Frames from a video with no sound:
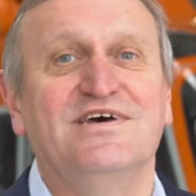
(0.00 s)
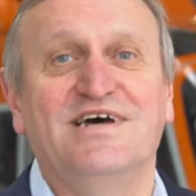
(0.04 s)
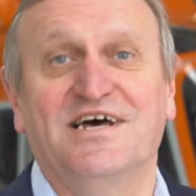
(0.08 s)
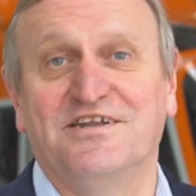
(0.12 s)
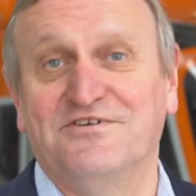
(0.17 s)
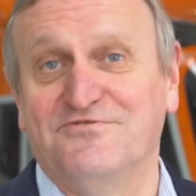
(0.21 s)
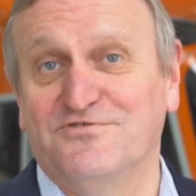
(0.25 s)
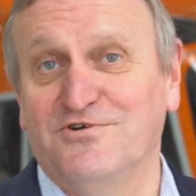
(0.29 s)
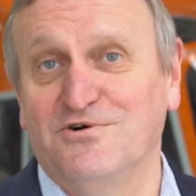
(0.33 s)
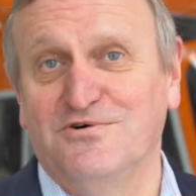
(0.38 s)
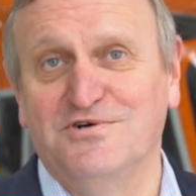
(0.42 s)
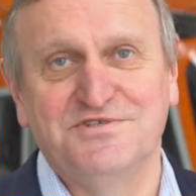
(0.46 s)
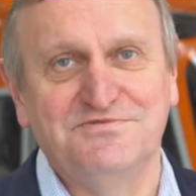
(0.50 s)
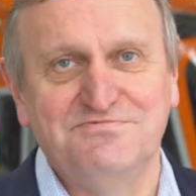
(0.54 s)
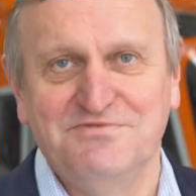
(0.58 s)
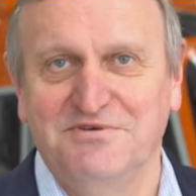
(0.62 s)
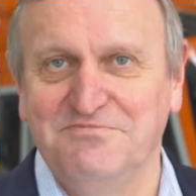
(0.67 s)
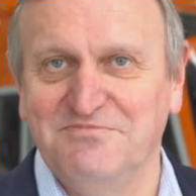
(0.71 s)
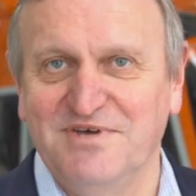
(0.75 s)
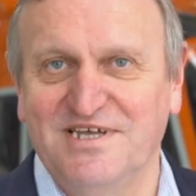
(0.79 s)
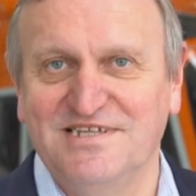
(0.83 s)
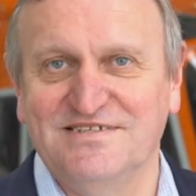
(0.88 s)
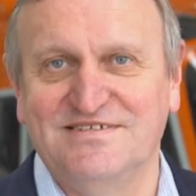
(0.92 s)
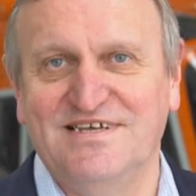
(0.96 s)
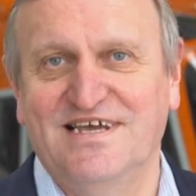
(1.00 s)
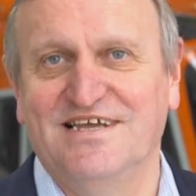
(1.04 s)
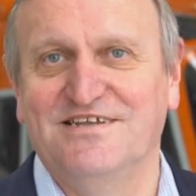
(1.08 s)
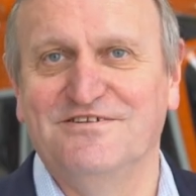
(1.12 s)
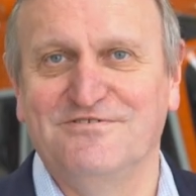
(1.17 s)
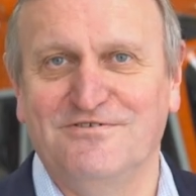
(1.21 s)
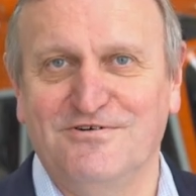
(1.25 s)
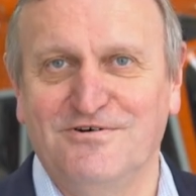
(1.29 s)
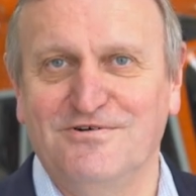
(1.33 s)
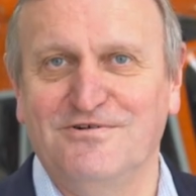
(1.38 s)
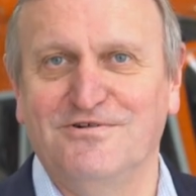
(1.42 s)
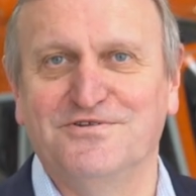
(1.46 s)
And of course, we maintain
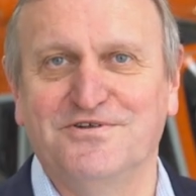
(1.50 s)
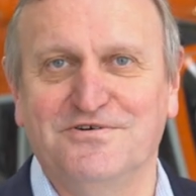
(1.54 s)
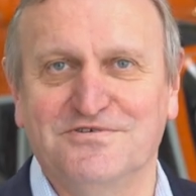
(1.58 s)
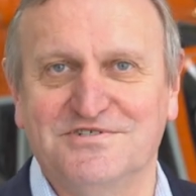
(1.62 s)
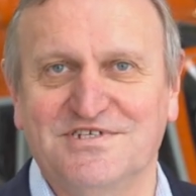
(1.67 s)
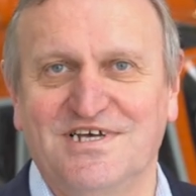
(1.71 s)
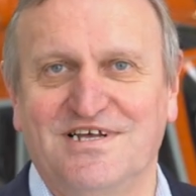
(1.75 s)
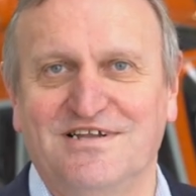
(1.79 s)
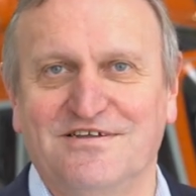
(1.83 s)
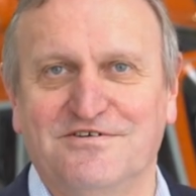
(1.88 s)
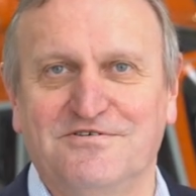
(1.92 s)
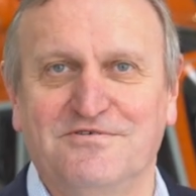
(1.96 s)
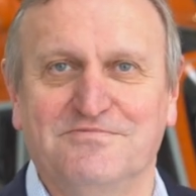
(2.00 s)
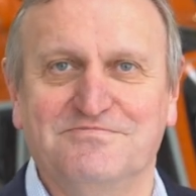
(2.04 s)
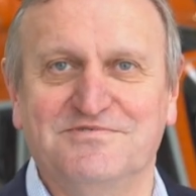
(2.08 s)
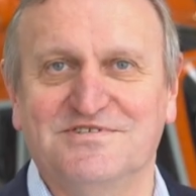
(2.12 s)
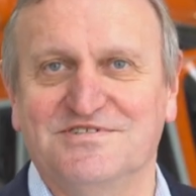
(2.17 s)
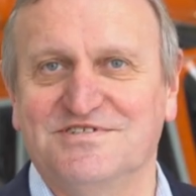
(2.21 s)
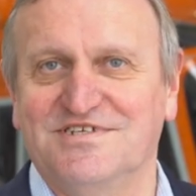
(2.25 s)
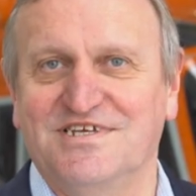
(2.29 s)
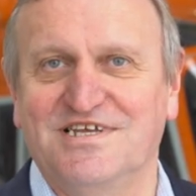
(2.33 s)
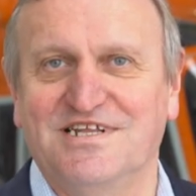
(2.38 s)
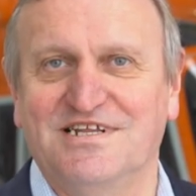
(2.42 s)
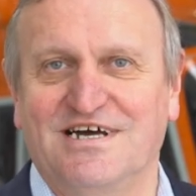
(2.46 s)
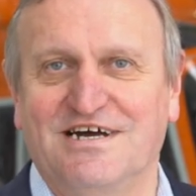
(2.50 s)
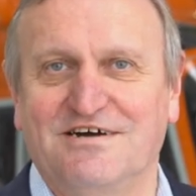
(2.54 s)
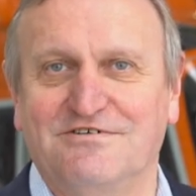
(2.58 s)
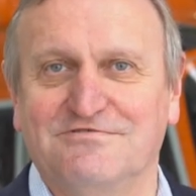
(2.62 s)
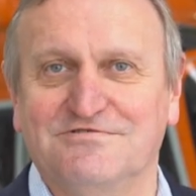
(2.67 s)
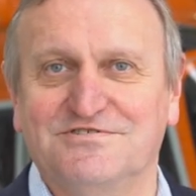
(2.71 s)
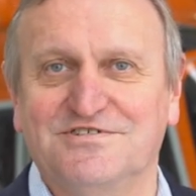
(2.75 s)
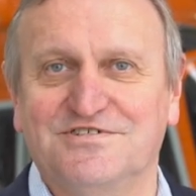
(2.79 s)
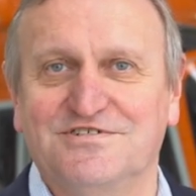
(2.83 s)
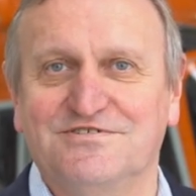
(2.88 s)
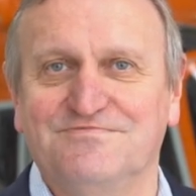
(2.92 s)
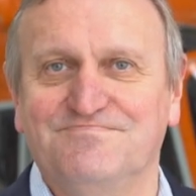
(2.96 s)
all those helicopters
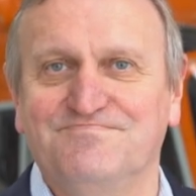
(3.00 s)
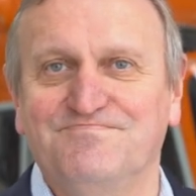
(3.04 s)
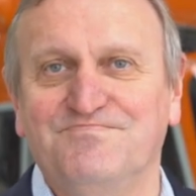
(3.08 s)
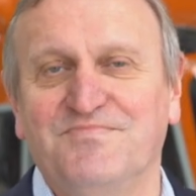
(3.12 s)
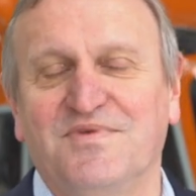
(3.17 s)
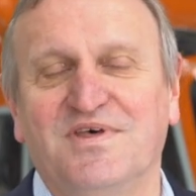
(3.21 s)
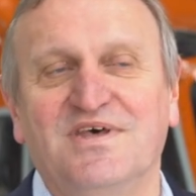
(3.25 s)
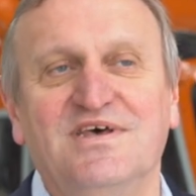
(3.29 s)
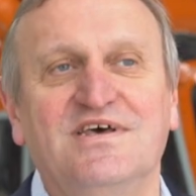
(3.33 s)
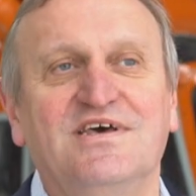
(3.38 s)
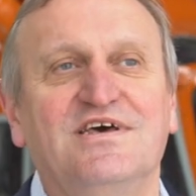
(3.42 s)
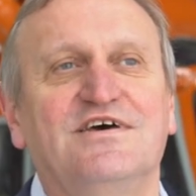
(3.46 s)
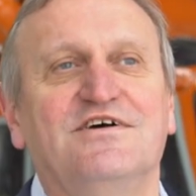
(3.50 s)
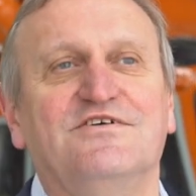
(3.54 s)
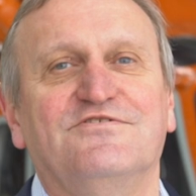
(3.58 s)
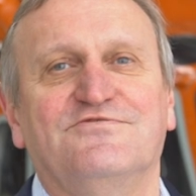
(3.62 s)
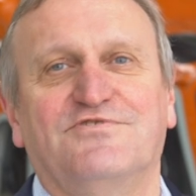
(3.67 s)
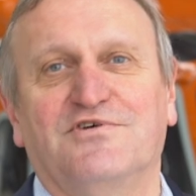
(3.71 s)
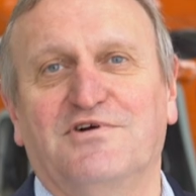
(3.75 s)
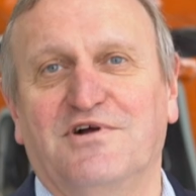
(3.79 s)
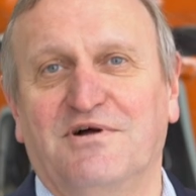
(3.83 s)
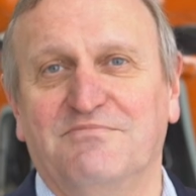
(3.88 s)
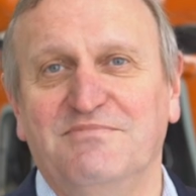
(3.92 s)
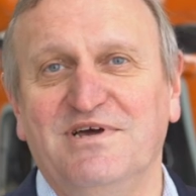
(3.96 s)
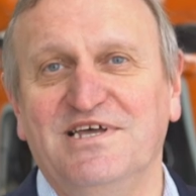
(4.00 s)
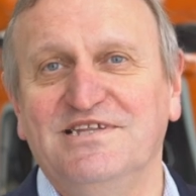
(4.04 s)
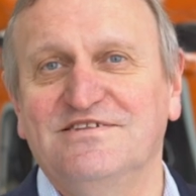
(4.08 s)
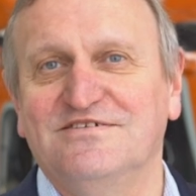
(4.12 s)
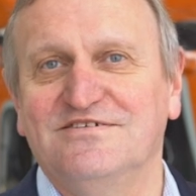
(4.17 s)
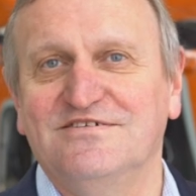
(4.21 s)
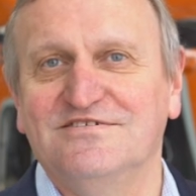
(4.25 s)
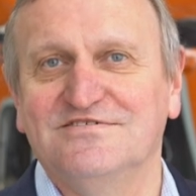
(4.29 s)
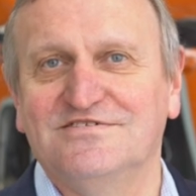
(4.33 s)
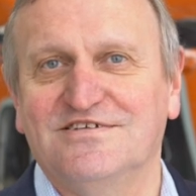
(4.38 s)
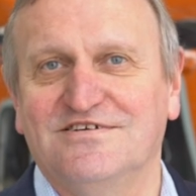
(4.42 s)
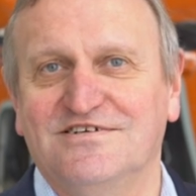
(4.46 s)
in-house. For our
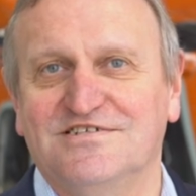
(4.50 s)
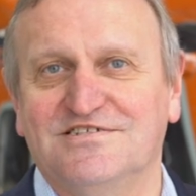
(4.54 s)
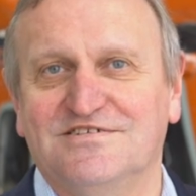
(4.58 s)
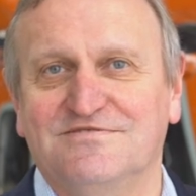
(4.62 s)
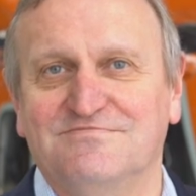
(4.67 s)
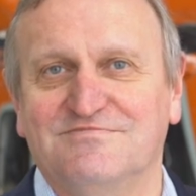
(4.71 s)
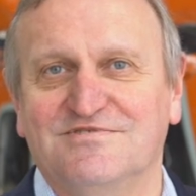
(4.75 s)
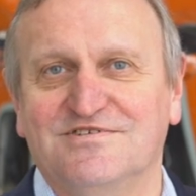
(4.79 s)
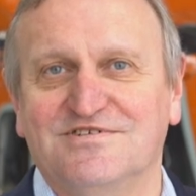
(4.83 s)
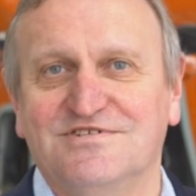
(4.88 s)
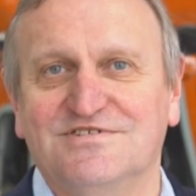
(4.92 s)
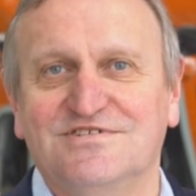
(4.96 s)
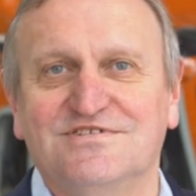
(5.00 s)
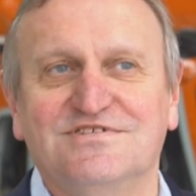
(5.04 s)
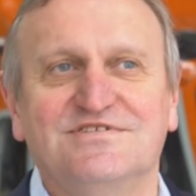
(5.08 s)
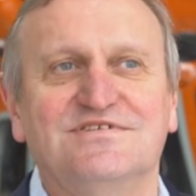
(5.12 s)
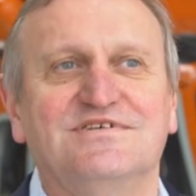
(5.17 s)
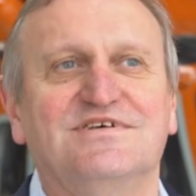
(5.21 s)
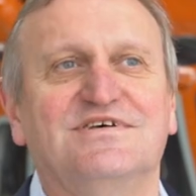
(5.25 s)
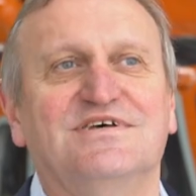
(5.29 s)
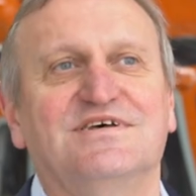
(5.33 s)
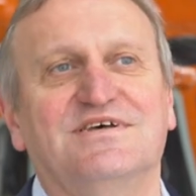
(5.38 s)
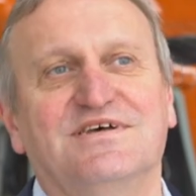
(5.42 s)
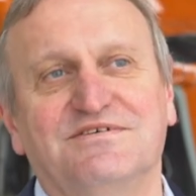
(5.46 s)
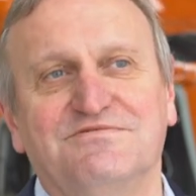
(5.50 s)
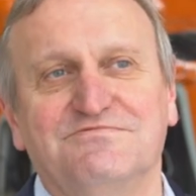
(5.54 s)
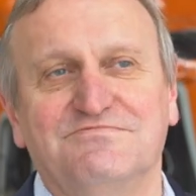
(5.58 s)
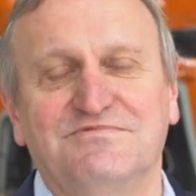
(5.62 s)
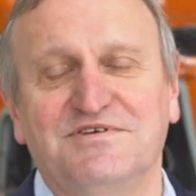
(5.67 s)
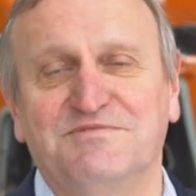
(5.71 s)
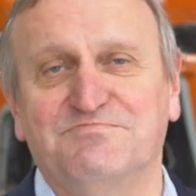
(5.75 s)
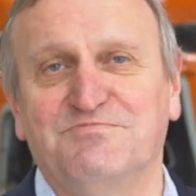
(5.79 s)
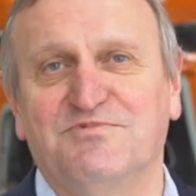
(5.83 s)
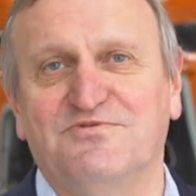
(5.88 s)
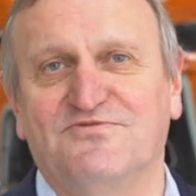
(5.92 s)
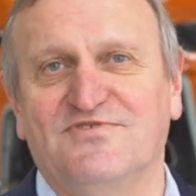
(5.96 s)
maintenance customers, we
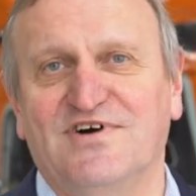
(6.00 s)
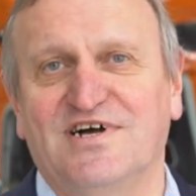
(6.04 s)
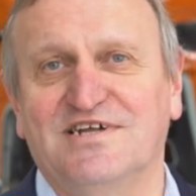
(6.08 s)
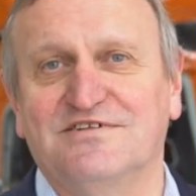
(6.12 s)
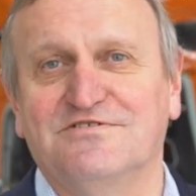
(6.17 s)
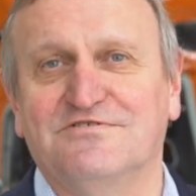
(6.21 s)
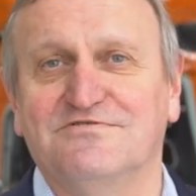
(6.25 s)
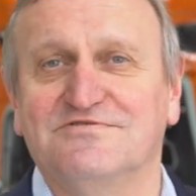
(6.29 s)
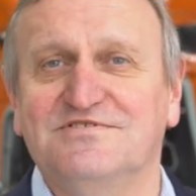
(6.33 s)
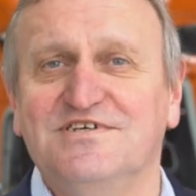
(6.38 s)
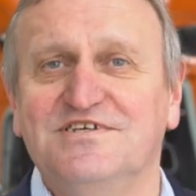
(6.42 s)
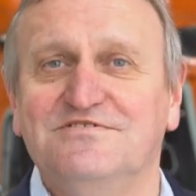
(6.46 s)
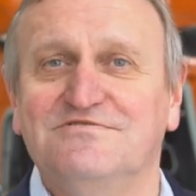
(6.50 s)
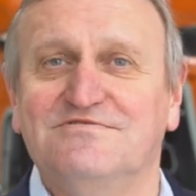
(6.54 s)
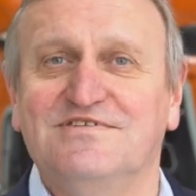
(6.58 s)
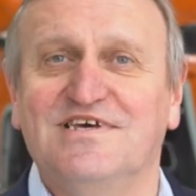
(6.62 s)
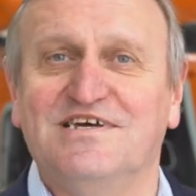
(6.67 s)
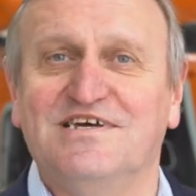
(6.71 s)
provide continued